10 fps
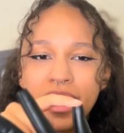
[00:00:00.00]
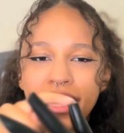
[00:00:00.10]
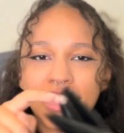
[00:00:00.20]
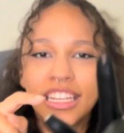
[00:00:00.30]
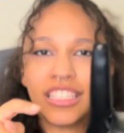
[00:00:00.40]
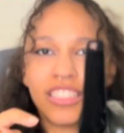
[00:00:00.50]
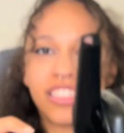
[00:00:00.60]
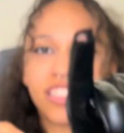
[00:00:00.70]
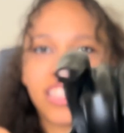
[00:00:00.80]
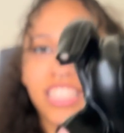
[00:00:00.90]

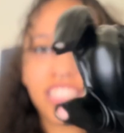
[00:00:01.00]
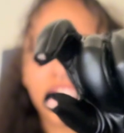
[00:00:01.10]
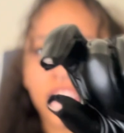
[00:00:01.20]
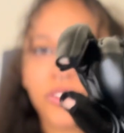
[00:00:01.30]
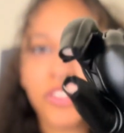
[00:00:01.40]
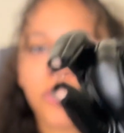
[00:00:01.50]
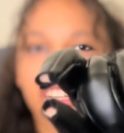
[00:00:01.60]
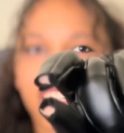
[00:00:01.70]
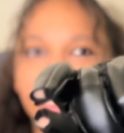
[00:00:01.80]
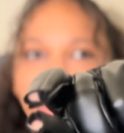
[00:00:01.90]
These 2 you can
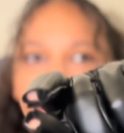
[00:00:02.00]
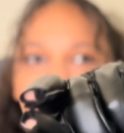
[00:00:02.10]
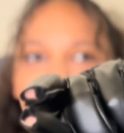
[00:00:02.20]
clearly